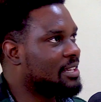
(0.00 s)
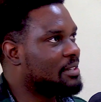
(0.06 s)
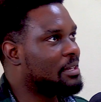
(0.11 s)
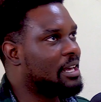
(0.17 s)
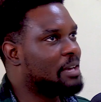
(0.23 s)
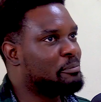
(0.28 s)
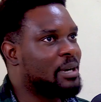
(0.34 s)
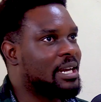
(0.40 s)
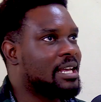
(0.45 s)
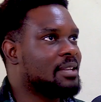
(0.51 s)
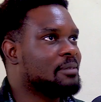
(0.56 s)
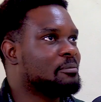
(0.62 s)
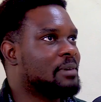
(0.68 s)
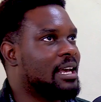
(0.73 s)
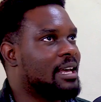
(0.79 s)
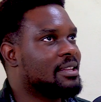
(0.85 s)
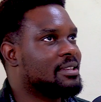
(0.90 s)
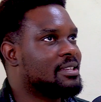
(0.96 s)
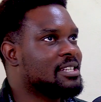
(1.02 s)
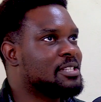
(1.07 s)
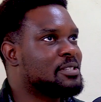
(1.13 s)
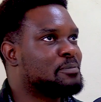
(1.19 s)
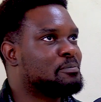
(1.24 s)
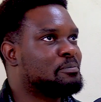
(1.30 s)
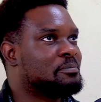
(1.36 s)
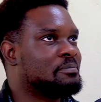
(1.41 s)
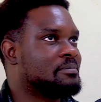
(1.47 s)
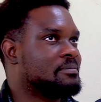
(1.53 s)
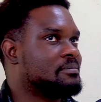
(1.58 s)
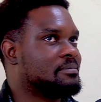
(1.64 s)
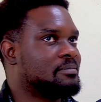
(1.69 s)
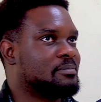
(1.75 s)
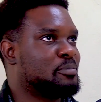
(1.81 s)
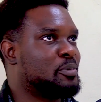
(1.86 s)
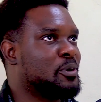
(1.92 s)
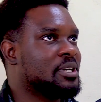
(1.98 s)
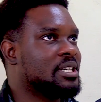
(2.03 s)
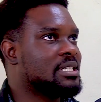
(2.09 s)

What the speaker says: at this point